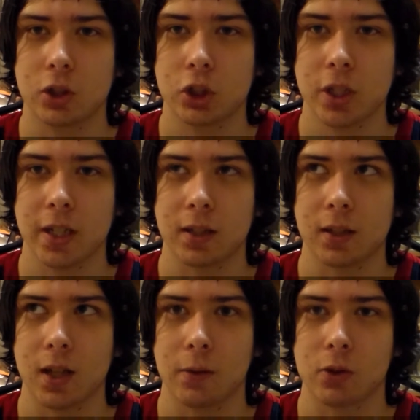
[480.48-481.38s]
shit,
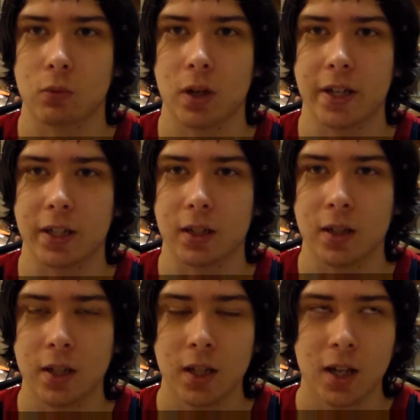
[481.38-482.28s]
I was right.
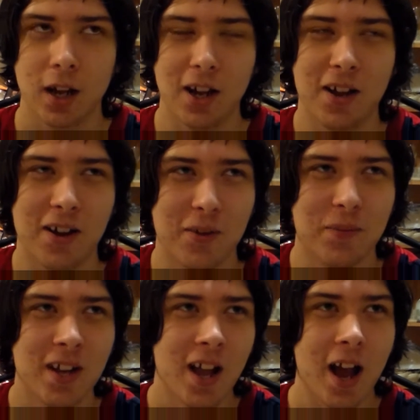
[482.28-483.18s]

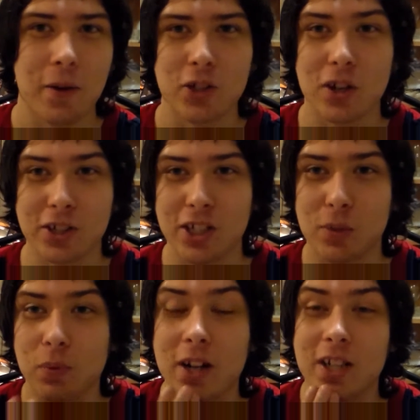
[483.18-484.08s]
I was honestly
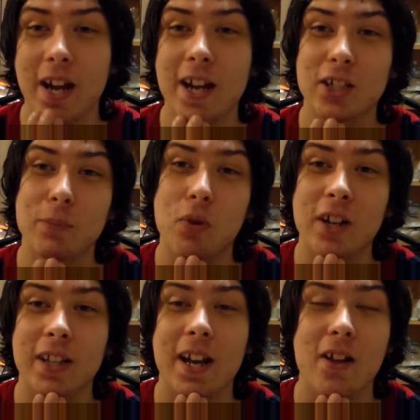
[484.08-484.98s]
surprised. I actually
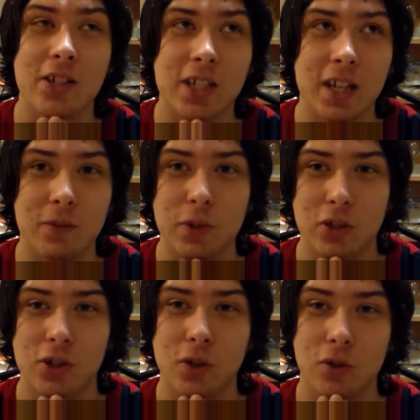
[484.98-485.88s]
pointed that out in
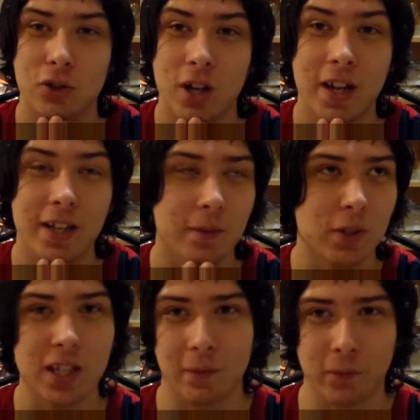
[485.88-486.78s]
Winter Soldier. It
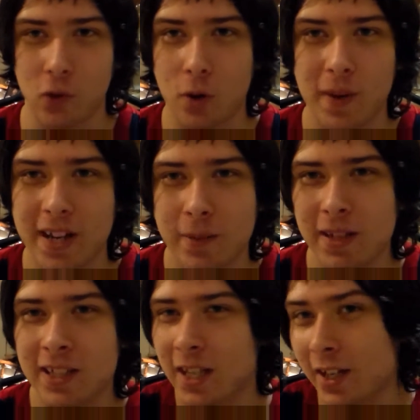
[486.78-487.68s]
wasn't a flaw by any
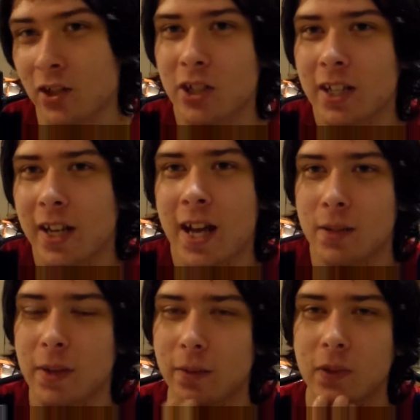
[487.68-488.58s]
means. I understand they had
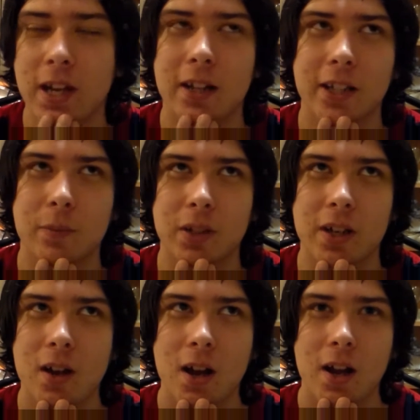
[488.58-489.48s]
to make a finale,
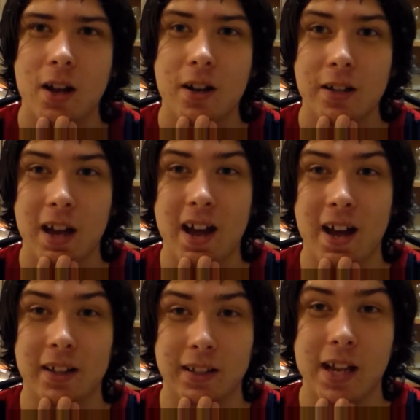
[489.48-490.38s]
but yeah,